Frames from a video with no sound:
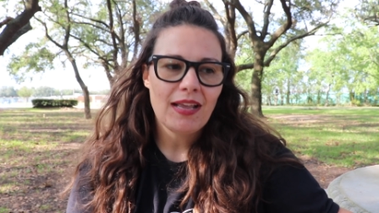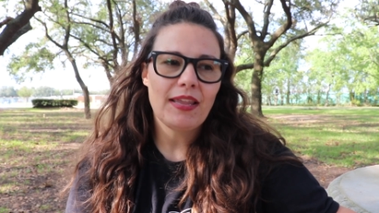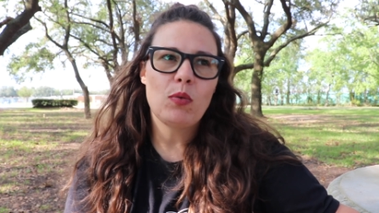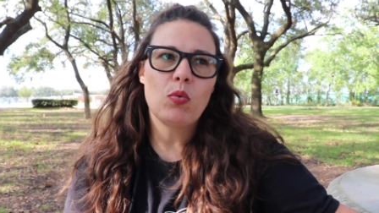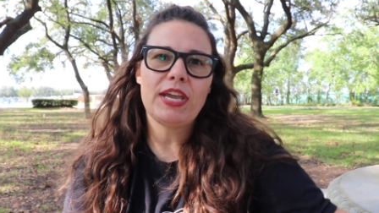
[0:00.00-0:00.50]

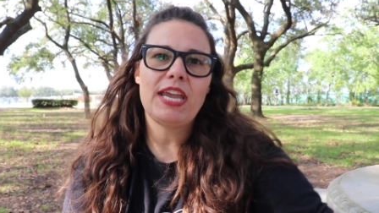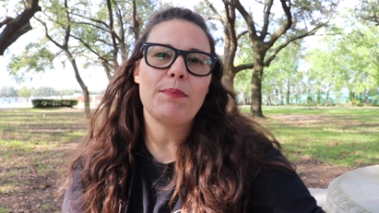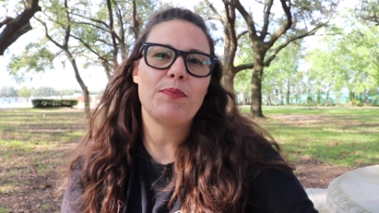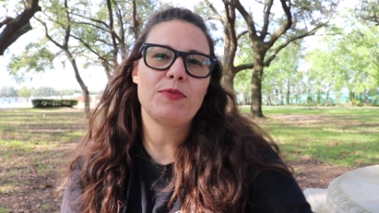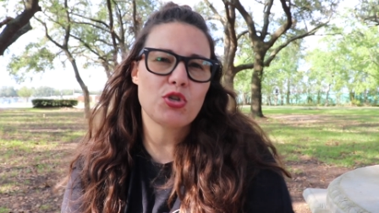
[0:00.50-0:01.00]
like we'll keep
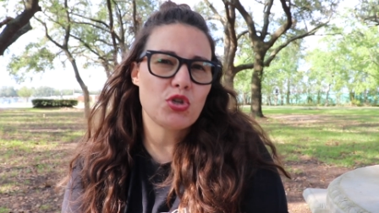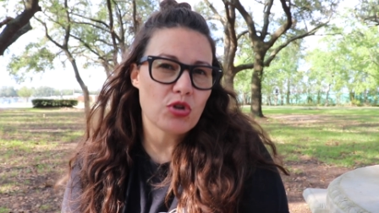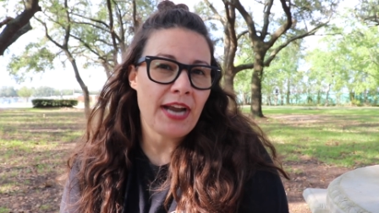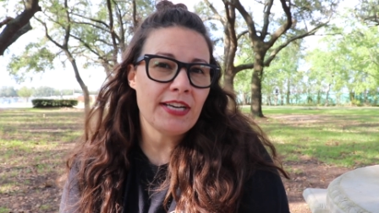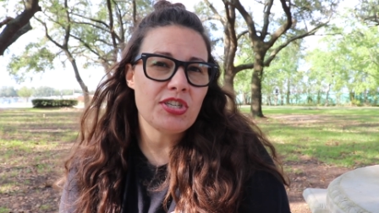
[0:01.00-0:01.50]

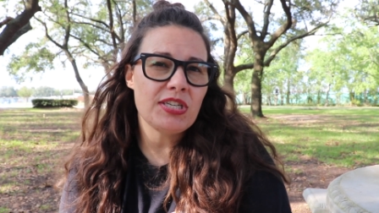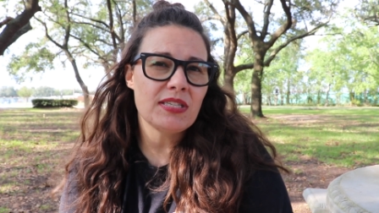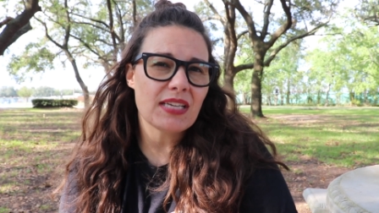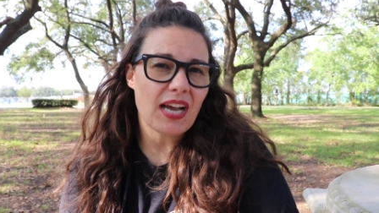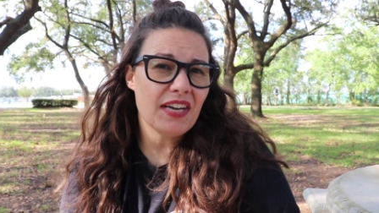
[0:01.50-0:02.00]

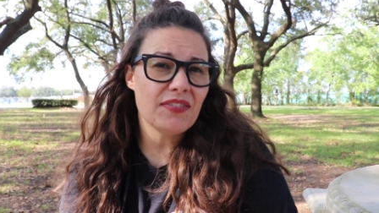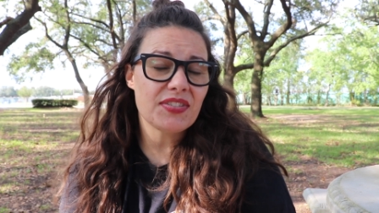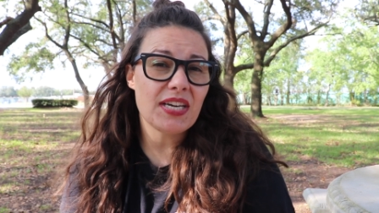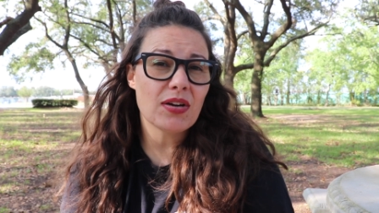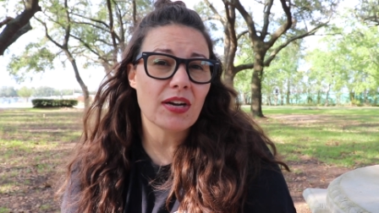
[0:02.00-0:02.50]
strategies kind of
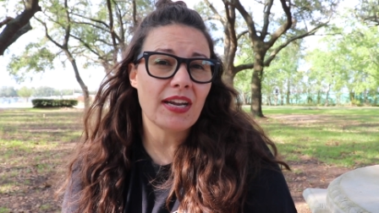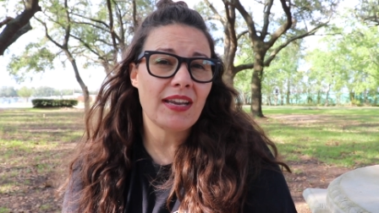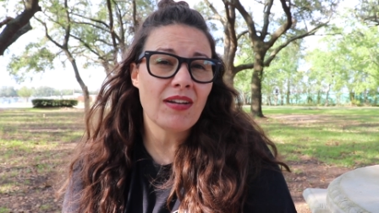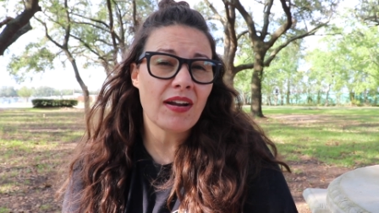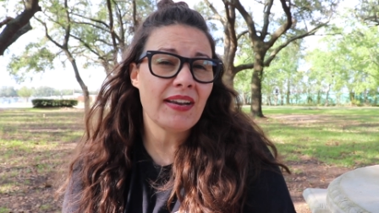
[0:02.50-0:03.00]
secret
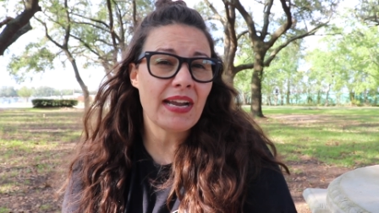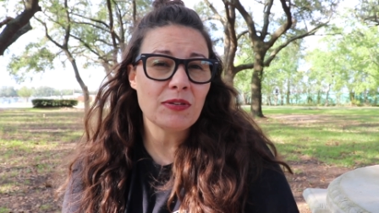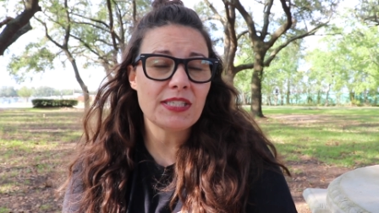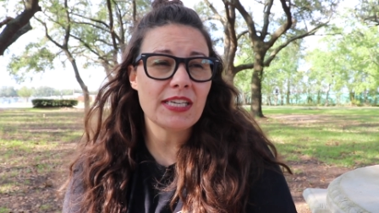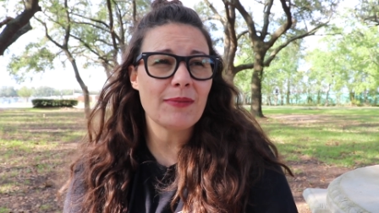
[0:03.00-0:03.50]
and not
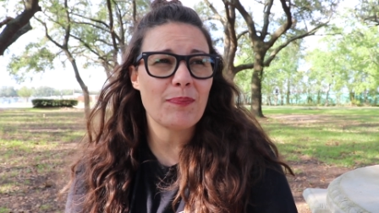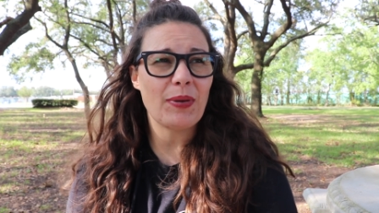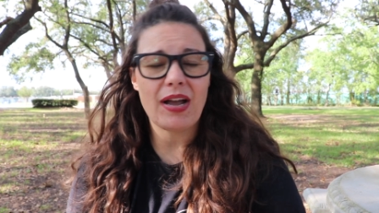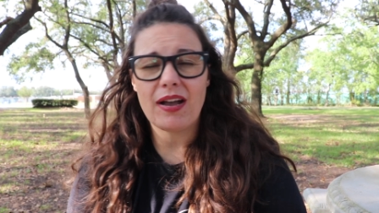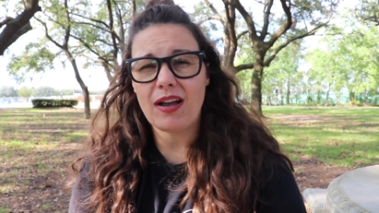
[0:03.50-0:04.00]
announce it.
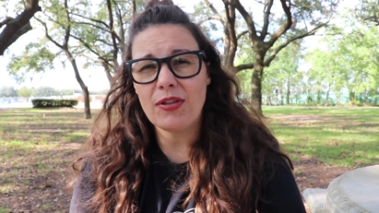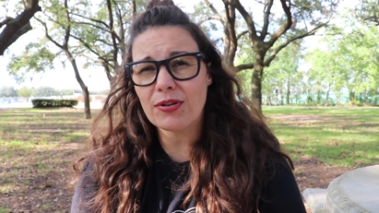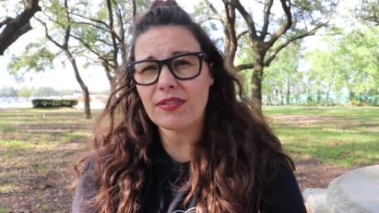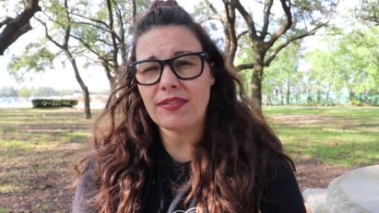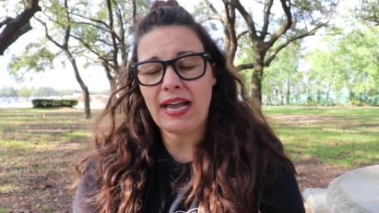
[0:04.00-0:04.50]
But
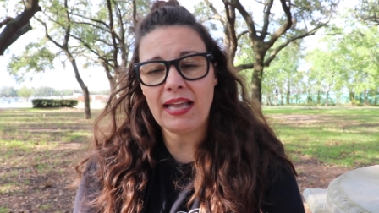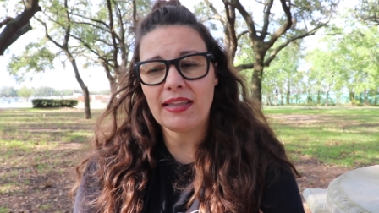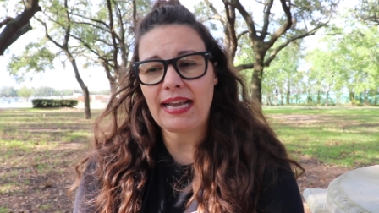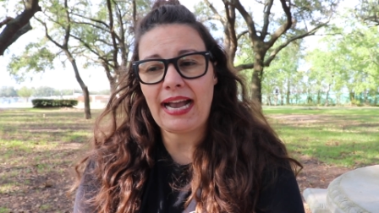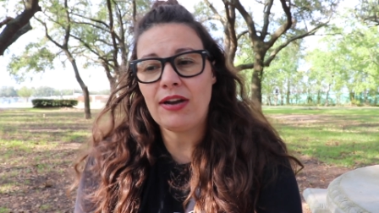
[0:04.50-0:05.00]
other than that,
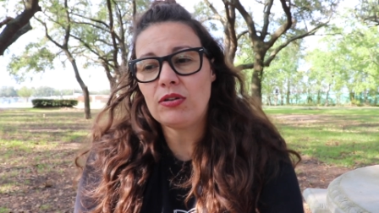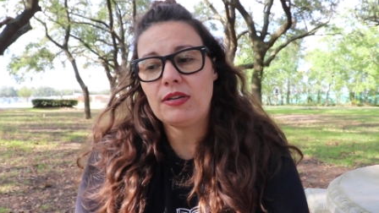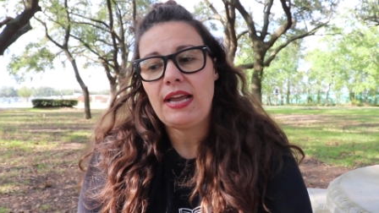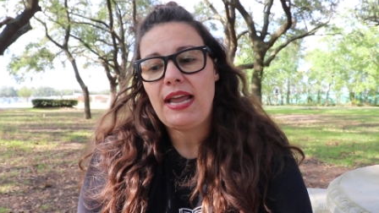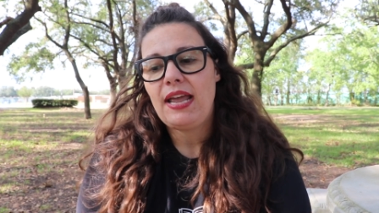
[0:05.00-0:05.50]
like I don't
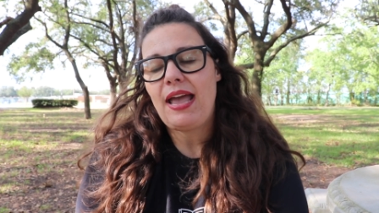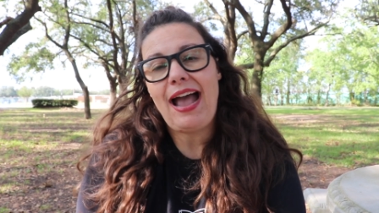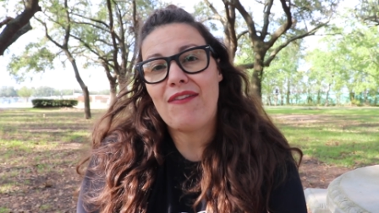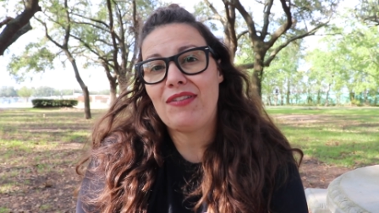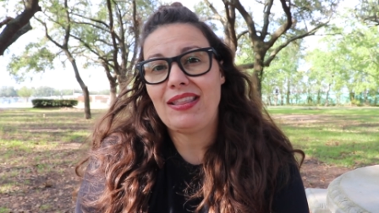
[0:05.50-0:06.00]

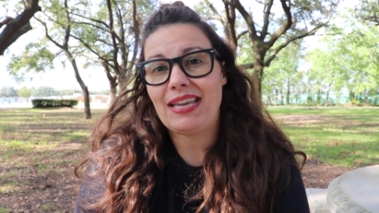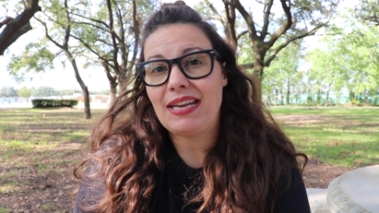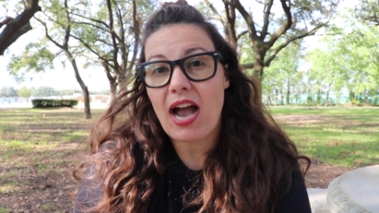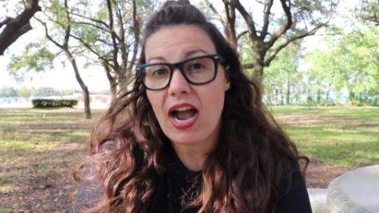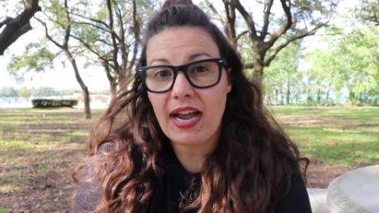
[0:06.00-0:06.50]
have anything
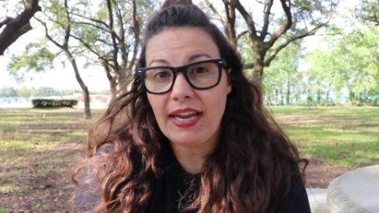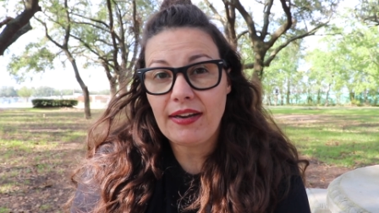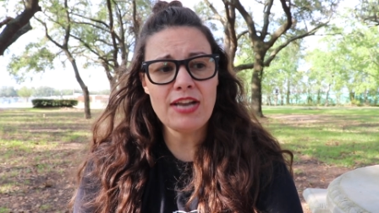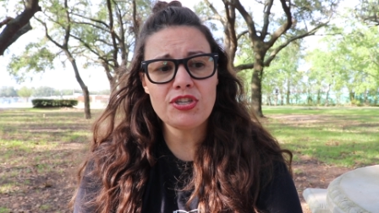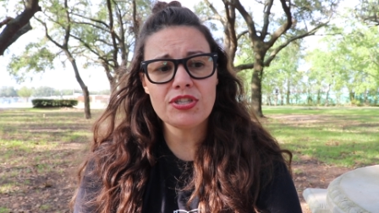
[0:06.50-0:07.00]
to
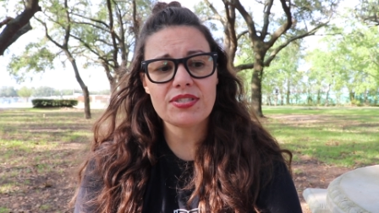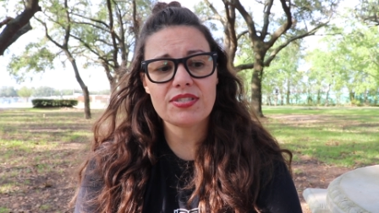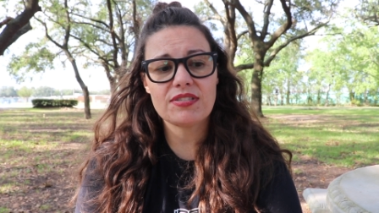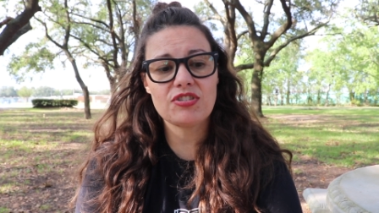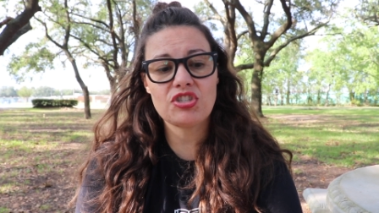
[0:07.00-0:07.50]
hide. I
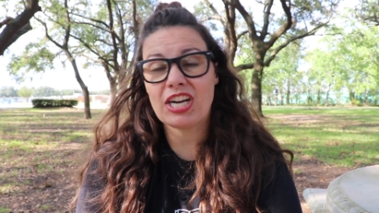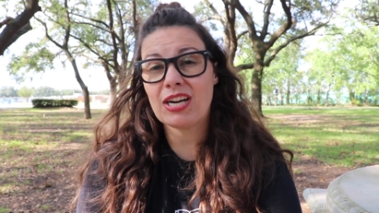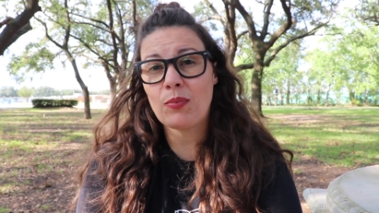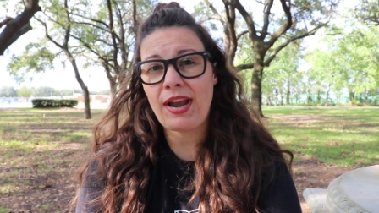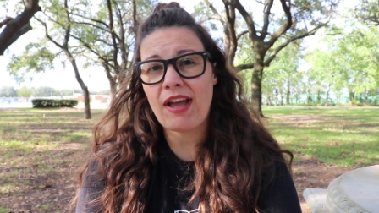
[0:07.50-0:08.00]
just
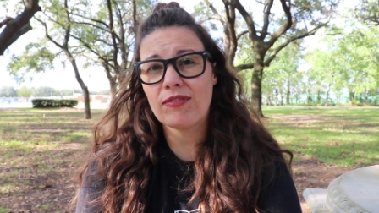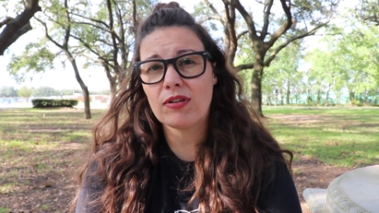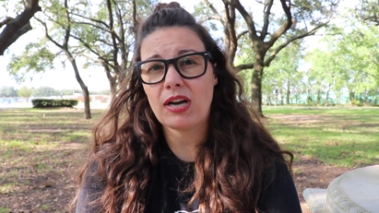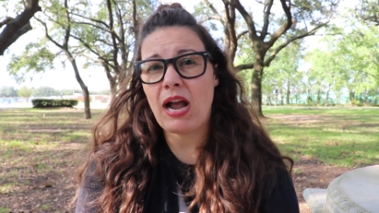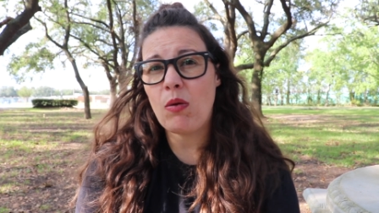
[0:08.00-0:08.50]
share
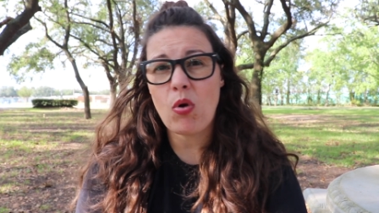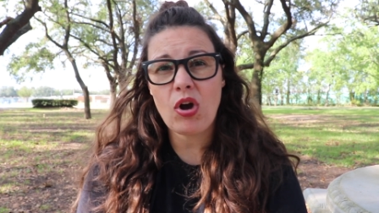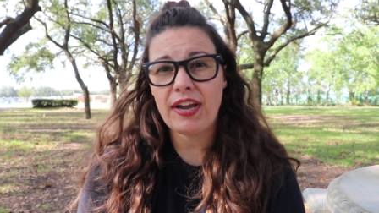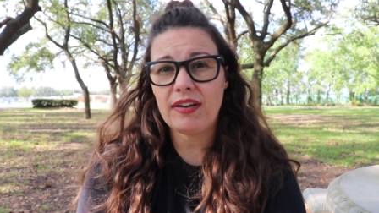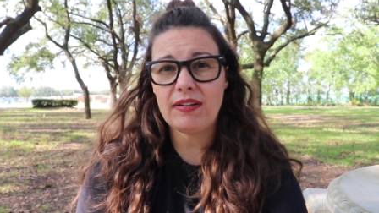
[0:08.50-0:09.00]
whatever I
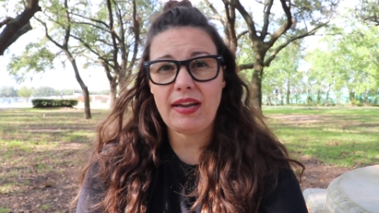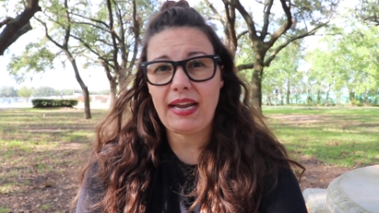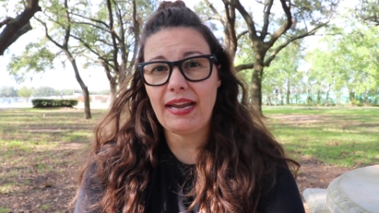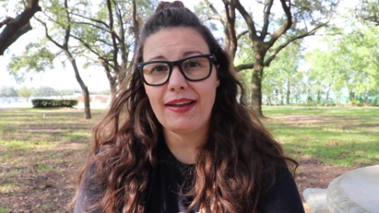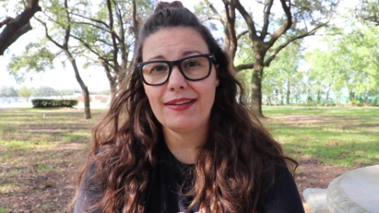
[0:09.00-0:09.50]
want.
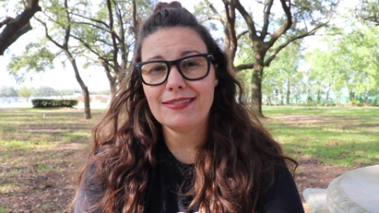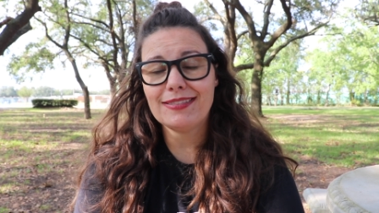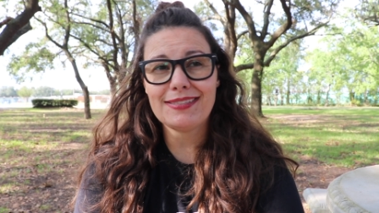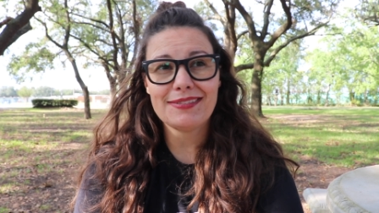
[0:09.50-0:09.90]
And